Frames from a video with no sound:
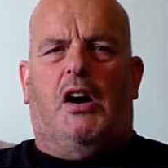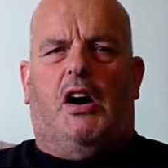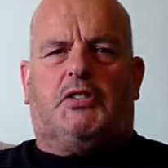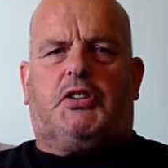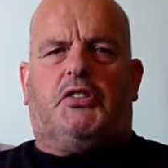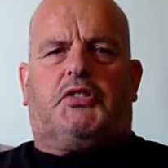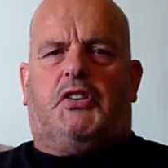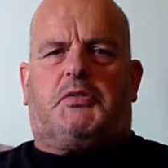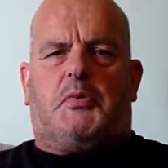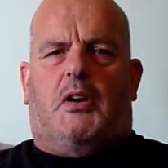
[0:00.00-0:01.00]
I shan't
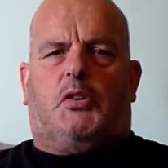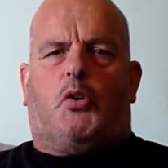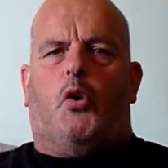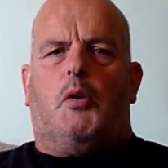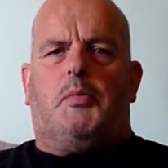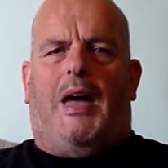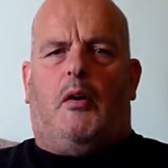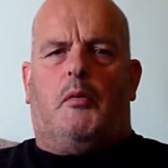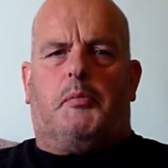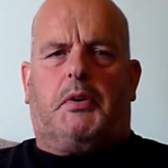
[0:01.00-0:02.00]
chase them around the corner
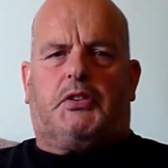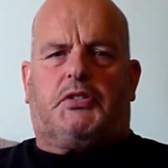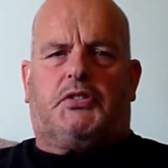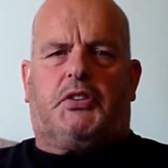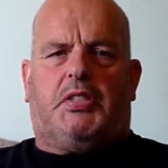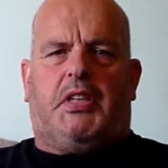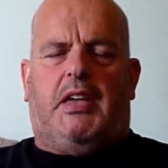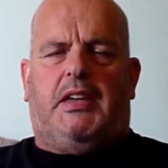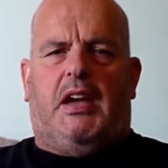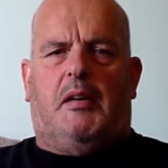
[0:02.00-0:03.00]
now because I said they